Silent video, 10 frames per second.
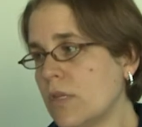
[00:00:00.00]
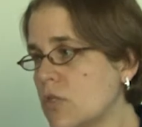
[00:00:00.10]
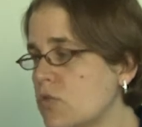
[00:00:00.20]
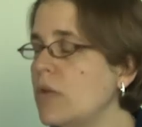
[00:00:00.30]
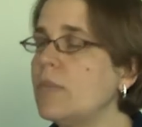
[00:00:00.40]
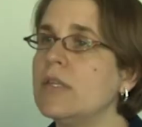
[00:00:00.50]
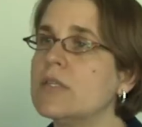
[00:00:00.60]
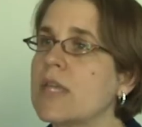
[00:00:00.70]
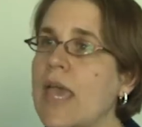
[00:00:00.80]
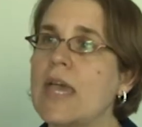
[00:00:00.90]
extremely
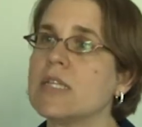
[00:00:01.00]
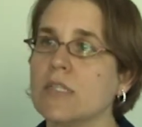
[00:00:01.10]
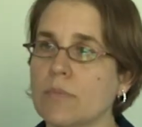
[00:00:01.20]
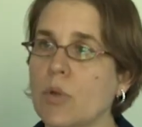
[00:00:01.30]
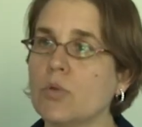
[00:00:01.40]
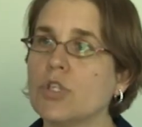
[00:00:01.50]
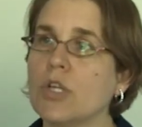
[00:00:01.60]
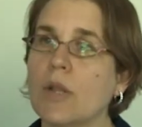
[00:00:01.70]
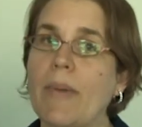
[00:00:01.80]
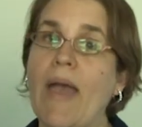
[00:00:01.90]
scared and
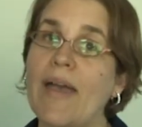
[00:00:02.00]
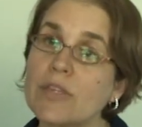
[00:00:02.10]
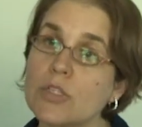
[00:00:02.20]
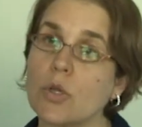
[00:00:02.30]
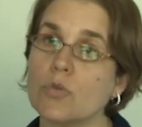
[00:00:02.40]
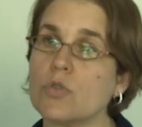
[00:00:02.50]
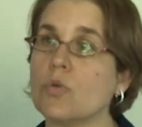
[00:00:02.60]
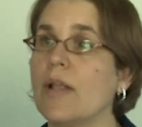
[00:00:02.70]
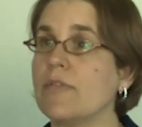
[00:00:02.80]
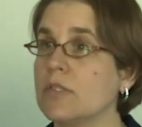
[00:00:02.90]
emotional about having to go to
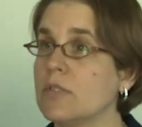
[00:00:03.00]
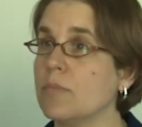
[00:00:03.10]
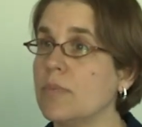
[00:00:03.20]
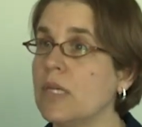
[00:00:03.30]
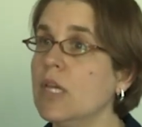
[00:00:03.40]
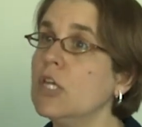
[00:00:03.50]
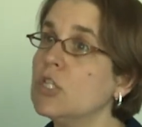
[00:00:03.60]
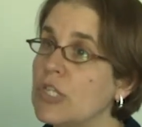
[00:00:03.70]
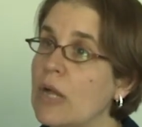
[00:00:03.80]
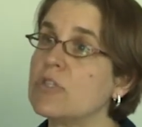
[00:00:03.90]
school, having to be
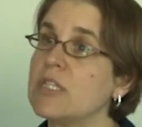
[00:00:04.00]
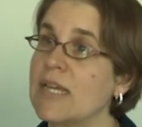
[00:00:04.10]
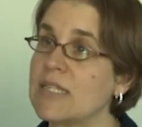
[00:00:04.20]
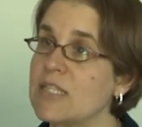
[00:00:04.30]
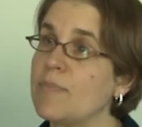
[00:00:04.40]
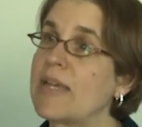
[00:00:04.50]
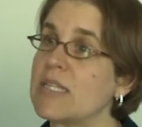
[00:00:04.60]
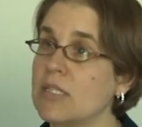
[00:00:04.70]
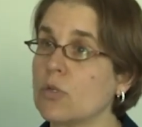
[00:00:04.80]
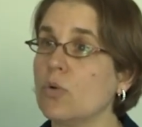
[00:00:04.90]
shouted at and spat
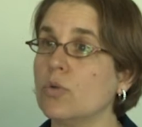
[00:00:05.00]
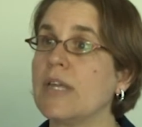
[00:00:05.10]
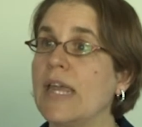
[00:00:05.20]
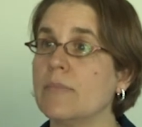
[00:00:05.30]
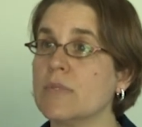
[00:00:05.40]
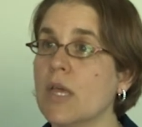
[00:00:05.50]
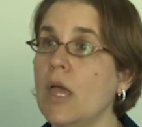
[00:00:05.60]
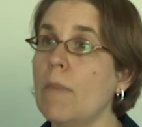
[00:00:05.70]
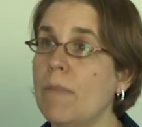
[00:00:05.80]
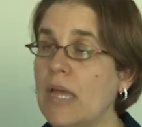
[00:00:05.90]
at and called names
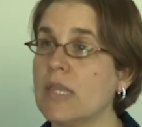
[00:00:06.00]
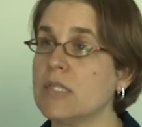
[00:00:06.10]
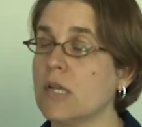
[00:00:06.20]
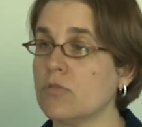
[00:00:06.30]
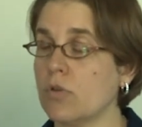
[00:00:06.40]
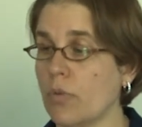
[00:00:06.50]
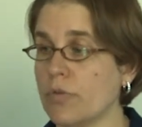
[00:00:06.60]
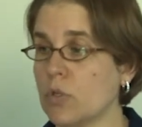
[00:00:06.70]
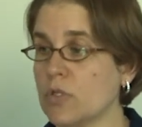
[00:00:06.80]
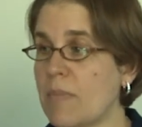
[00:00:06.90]
by these
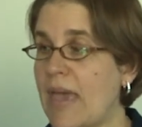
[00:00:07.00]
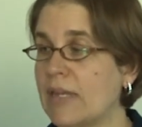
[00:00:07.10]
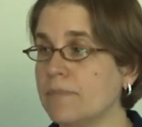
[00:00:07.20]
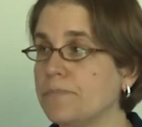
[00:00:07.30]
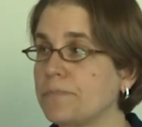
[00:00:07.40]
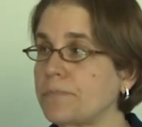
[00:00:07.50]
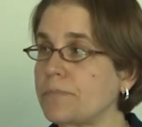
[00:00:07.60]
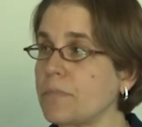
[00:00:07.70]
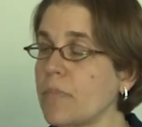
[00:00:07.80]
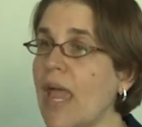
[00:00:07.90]
ultra-Orthodox men.
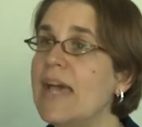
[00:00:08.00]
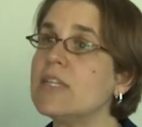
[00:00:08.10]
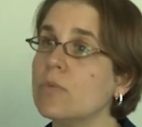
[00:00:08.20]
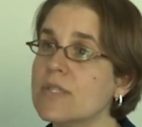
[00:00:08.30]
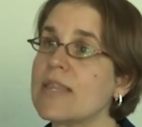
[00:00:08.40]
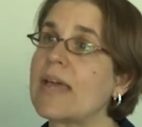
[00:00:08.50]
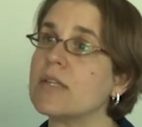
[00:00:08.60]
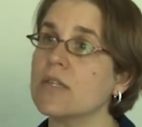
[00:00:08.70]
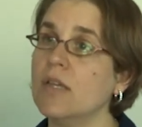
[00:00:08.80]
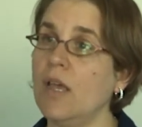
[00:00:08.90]
And it was that